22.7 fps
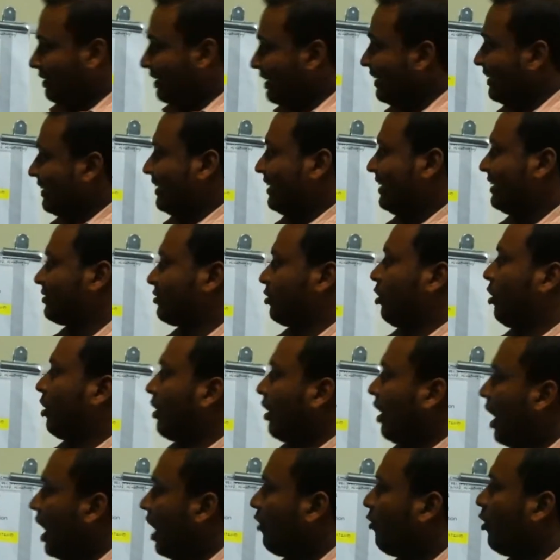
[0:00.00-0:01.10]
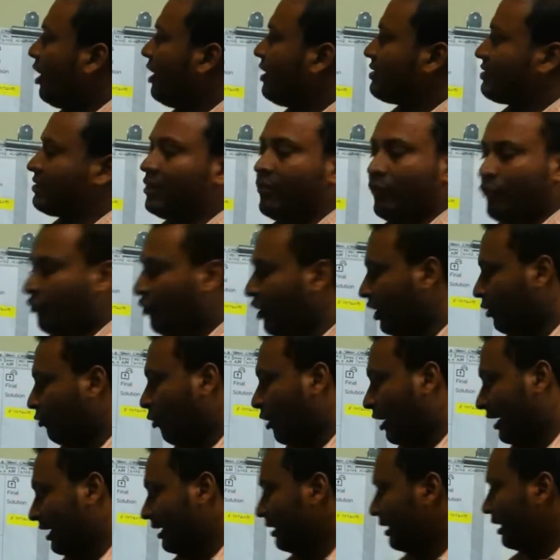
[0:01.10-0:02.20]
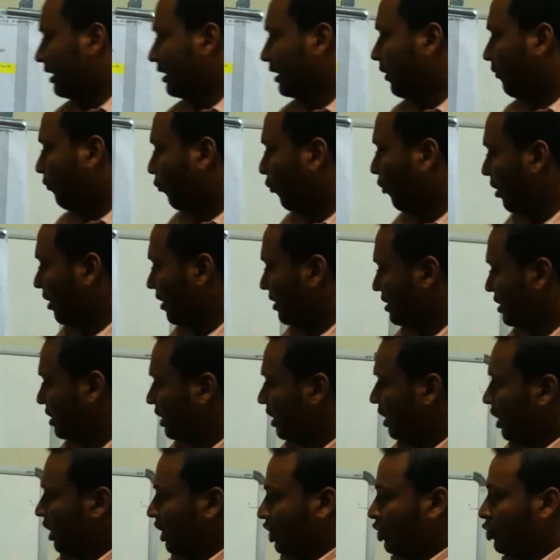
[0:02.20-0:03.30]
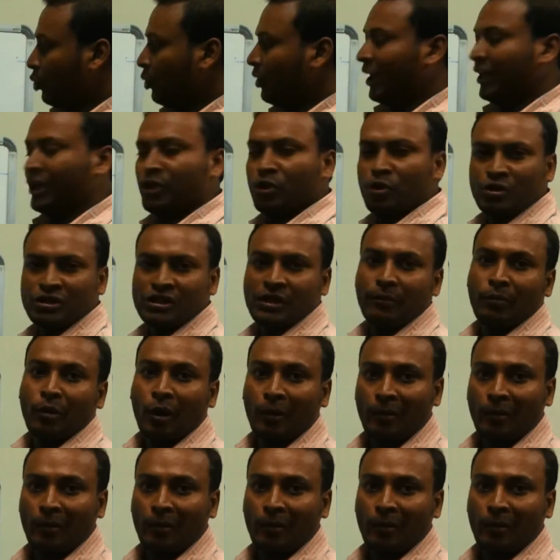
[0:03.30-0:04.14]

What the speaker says: decrease or avoid the fake voting. The first, you can use a